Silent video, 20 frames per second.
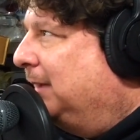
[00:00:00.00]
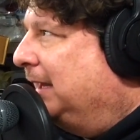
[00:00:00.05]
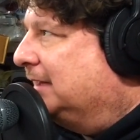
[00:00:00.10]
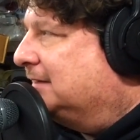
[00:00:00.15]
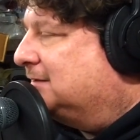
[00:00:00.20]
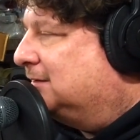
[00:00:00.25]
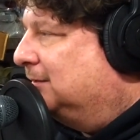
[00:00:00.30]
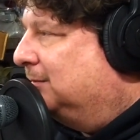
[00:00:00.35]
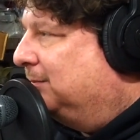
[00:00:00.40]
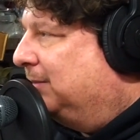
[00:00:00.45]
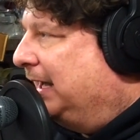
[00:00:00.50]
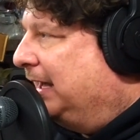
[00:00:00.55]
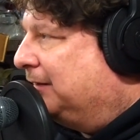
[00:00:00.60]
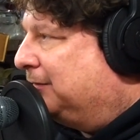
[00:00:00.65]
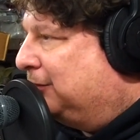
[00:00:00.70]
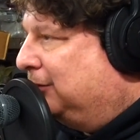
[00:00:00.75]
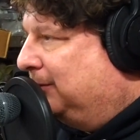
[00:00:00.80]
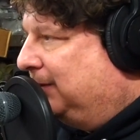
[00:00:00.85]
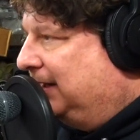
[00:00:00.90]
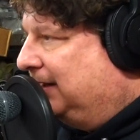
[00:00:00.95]
master
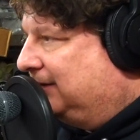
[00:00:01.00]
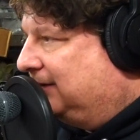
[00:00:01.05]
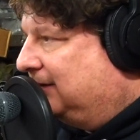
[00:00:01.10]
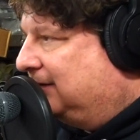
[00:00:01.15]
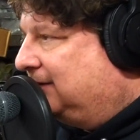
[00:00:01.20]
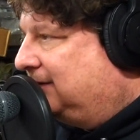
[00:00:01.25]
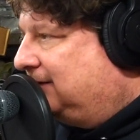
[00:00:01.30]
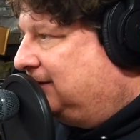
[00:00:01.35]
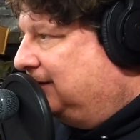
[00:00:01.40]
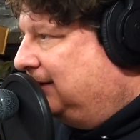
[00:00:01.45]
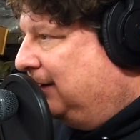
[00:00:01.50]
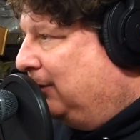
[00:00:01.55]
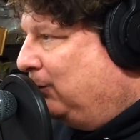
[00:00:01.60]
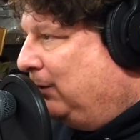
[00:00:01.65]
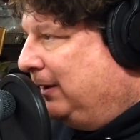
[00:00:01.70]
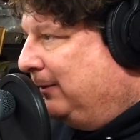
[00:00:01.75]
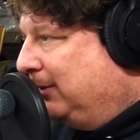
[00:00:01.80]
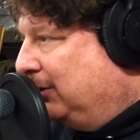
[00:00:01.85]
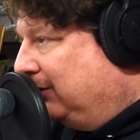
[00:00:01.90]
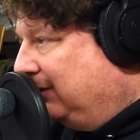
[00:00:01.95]
bathroom has a
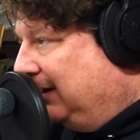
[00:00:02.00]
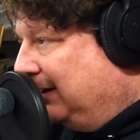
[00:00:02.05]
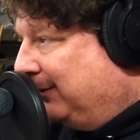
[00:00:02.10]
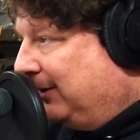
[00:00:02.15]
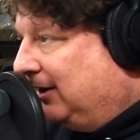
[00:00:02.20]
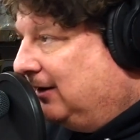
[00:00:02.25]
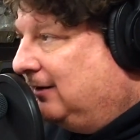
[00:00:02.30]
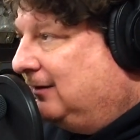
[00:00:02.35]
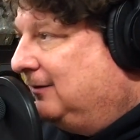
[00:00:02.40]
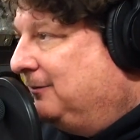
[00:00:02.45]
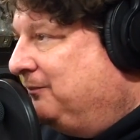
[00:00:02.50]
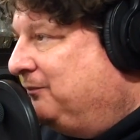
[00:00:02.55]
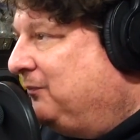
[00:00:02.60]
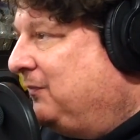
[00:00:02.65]
Wemo dimmer.